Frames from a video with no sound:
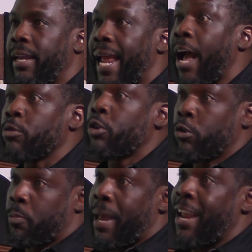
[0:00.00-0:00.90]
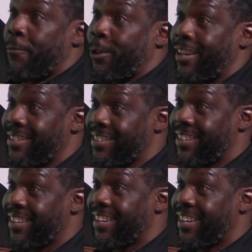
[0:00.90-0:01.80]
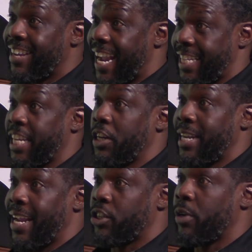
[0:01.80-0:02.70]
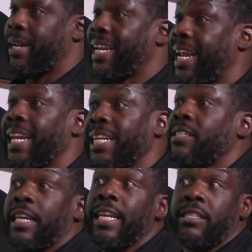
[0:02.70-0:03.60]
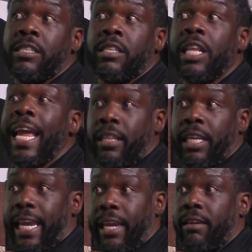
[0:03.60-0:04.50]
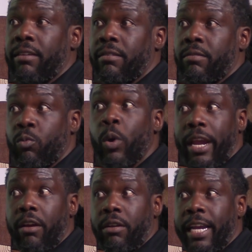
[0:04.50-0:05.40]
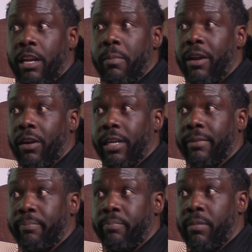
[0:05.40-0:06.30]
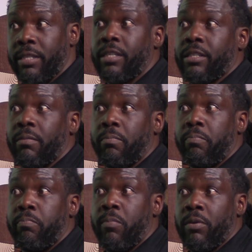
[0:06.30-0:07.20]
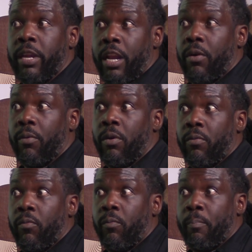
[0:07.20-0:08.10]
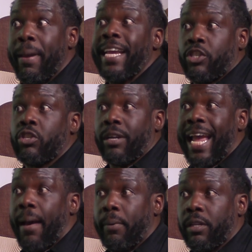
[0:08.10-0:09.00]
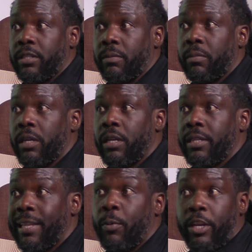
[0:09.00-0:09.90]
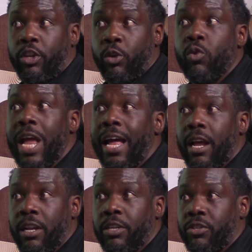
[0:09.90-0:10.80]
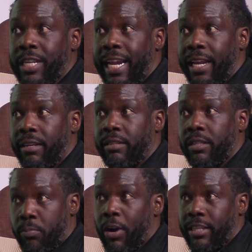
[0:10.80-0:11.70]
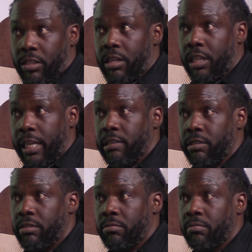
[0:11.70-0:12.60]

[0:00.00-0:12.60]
households pay for this at the end of the day. So it is slightly weird in America, a system, based on capitalism, that we do not understand the prices on things.